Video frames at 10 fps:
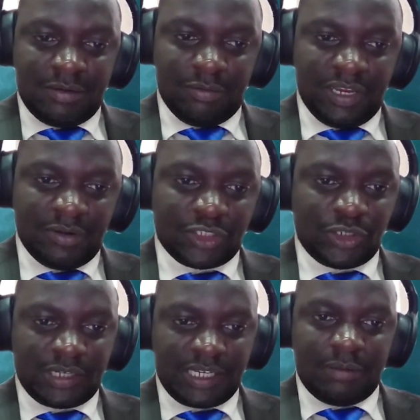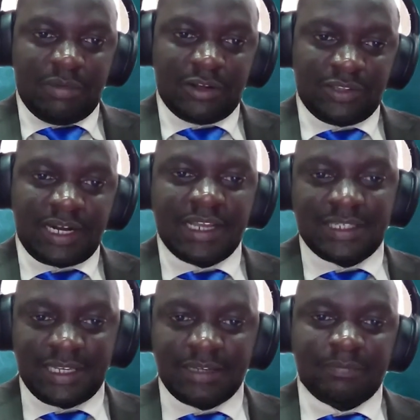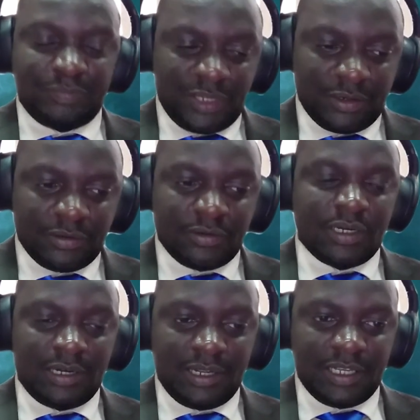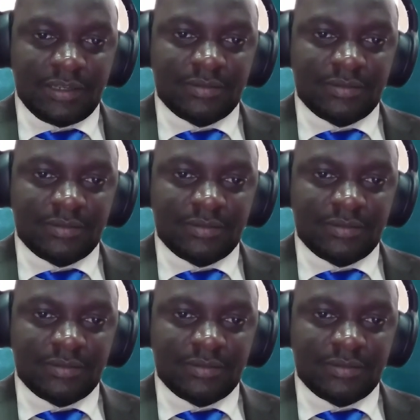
We're talking about the rising, you know,